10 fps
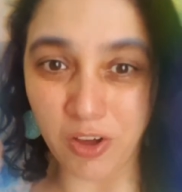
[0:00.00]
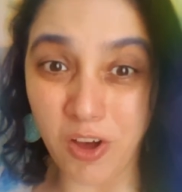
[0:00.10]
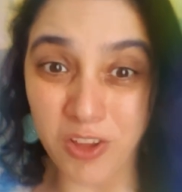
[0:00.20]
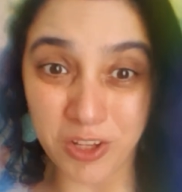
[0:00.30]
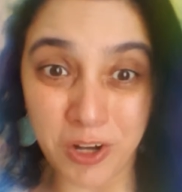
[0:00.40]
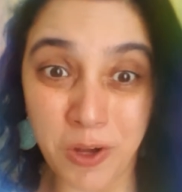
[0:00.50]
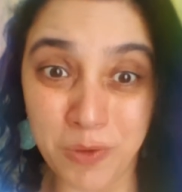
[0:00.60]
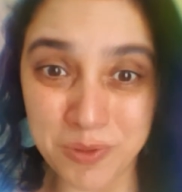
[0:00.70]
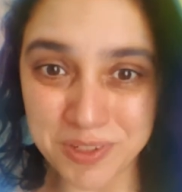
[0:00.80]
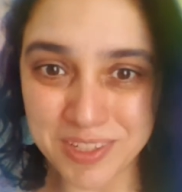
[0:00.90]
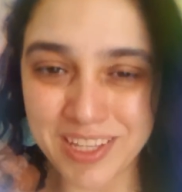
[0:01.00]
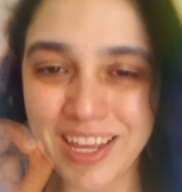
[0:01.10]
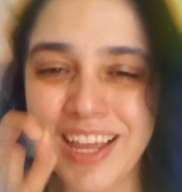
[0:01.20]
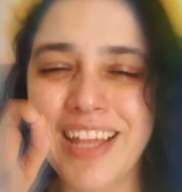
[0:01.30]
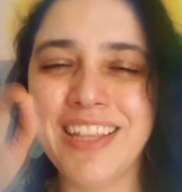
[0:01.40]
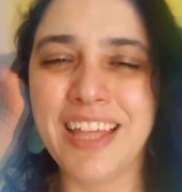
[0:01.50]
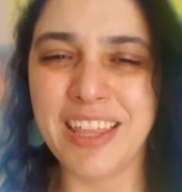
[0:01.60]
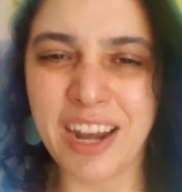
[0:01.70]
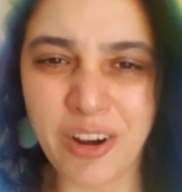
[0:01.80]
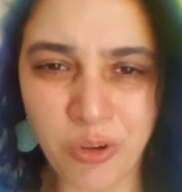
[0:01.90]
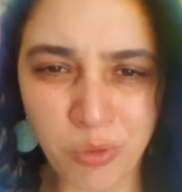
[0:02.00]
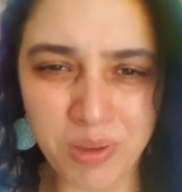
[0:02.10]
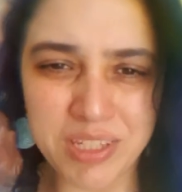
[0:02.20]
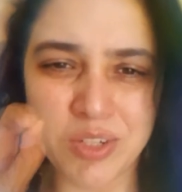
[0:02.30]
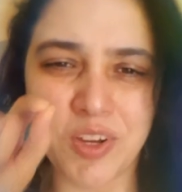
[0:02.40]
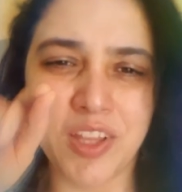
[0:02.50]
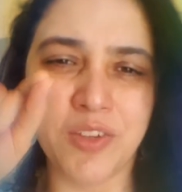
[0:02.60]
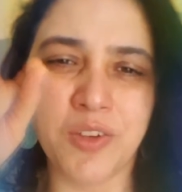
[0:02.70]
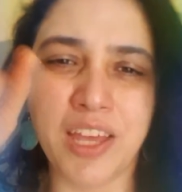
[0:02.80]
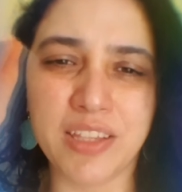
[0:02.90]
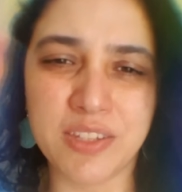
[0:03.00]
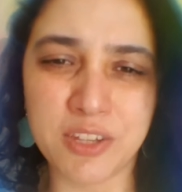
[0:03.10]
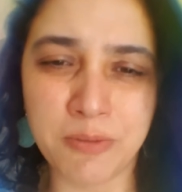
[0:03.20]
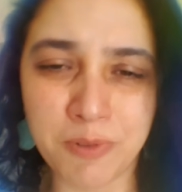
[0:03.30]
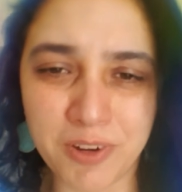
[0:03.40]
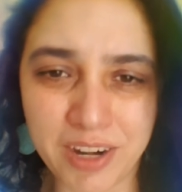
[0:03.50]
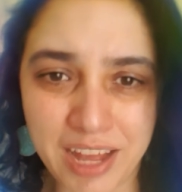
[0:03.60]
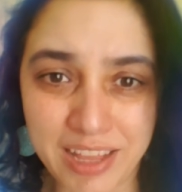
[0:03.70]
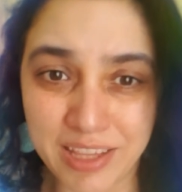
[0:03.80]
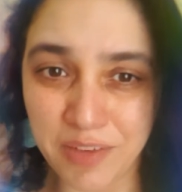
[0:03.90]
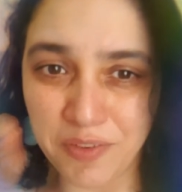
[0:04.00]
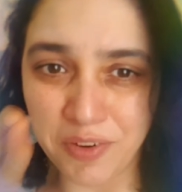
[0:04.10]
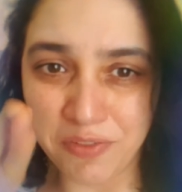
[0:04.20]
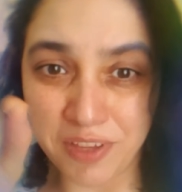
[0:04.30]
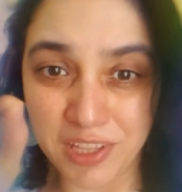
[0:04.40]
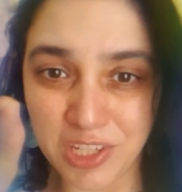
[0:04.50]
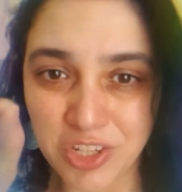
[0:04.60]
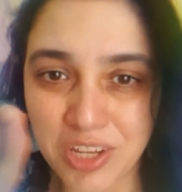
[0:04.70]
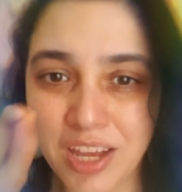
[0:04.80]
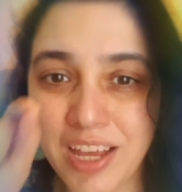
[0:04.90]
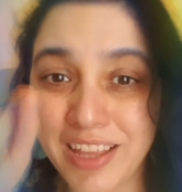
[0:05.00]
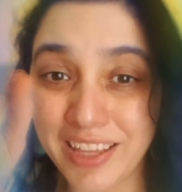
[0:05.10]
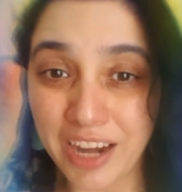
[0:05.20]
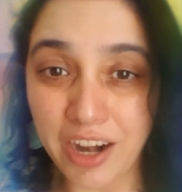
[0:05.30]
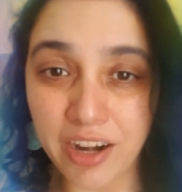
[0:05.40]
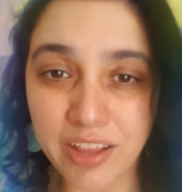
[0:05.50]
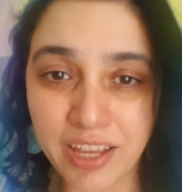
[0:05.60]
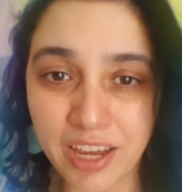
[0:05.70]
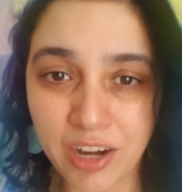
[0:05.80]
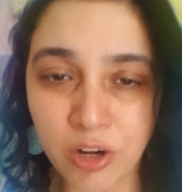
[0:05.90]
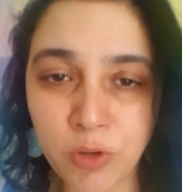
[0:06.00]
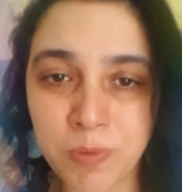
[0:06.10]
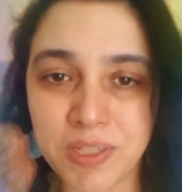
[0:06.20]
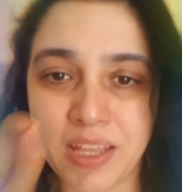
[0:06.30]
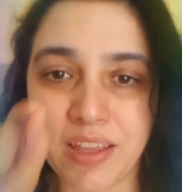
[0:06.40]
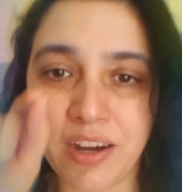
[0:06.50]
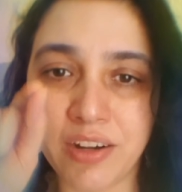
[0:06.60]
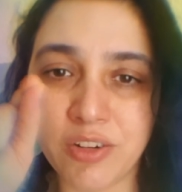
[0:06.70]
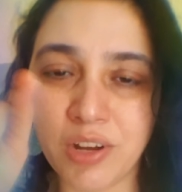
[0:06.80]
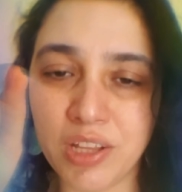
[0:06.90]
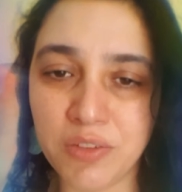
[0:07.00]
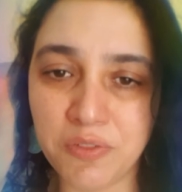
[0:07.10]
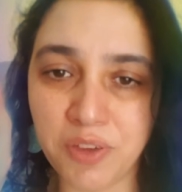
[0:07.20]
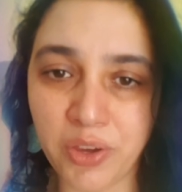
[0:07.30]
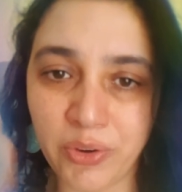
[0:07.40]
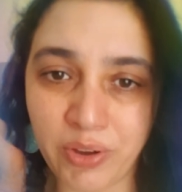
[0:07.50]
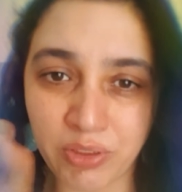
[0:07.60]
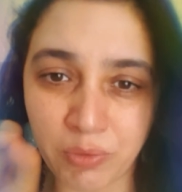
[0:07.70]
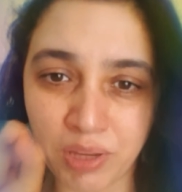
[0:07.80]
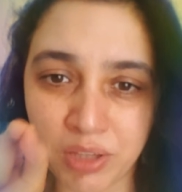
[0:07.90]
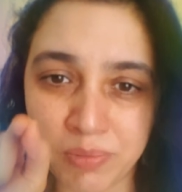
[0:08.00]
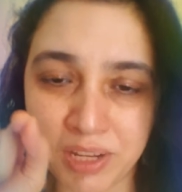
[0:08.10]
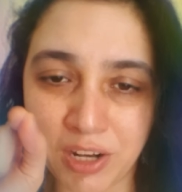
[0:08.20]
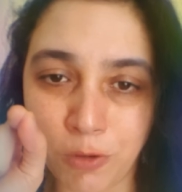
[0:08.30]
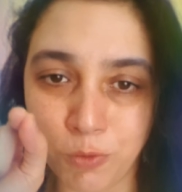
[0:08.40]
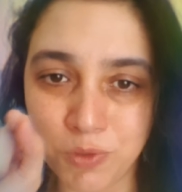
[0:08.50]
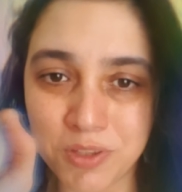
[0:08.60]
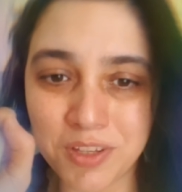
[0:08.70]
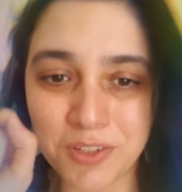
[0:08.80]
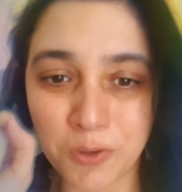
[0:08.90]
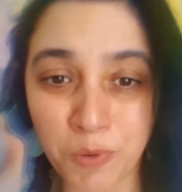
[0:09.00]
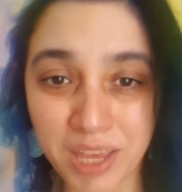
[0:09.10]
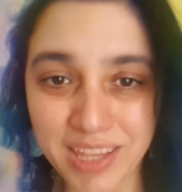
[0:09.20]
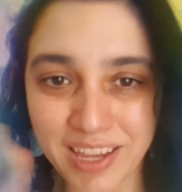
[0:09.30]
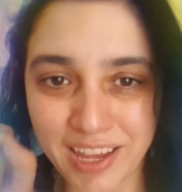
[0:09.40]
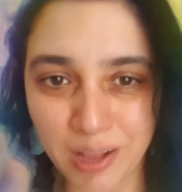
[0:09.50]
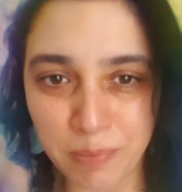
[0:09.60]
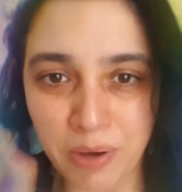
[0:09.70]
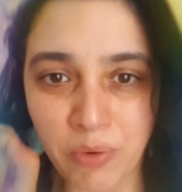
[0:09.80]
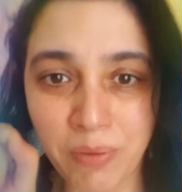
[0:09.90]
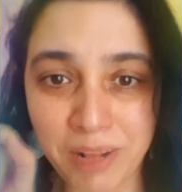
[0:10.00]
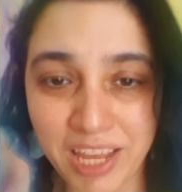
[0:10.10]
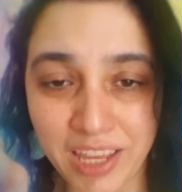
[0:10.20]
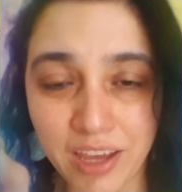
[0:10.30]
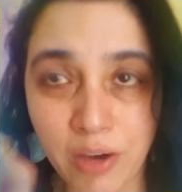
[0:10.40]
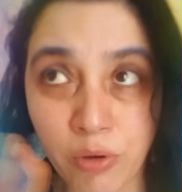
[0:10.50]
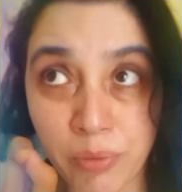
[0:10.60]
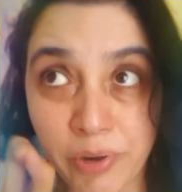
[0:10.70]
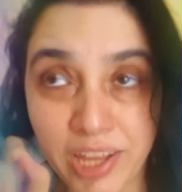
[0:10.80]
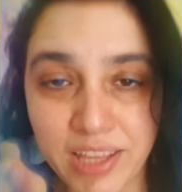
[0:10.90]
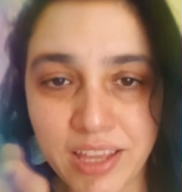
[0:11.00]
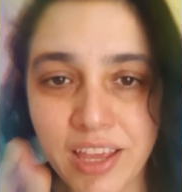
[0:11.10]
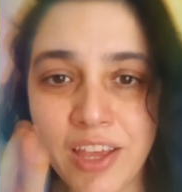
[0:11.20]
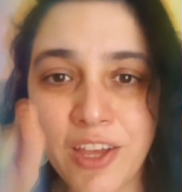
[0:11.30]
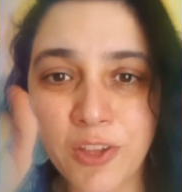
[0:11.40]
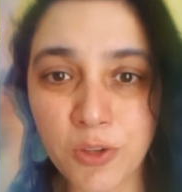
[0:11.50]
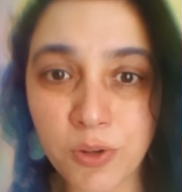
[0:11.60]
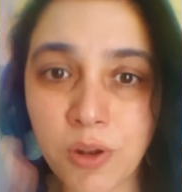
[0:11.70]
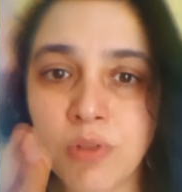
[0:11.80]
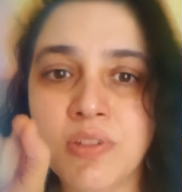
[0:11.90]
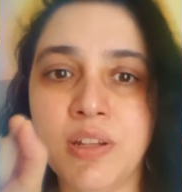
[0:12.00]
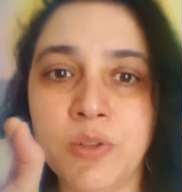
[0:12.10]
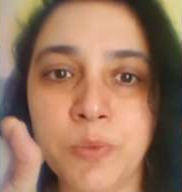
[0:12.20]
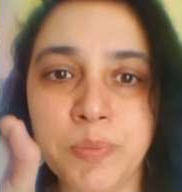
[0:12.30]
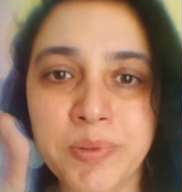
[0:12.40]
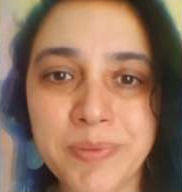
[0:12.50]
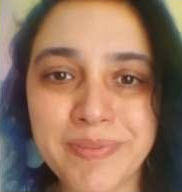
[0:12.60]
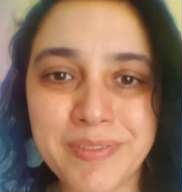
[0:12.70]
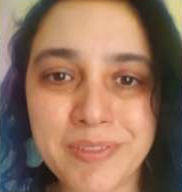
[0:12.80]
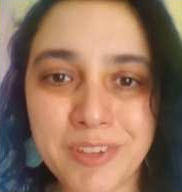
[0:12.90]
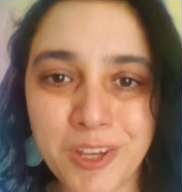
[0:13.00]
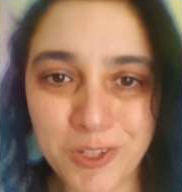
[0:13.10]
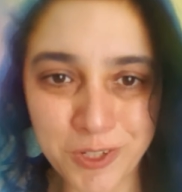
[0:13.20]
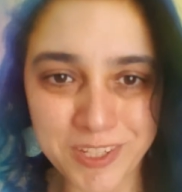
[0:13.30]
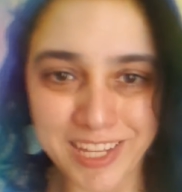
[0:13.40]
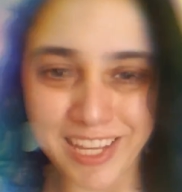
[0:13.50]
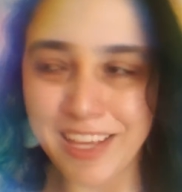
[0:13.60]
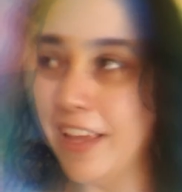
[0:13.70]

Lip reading: unclosed, that are always trying to get somewhere and never finish, they are loops that are trying to figure out a way to be closed. So we can help our brain to close the loop consciously.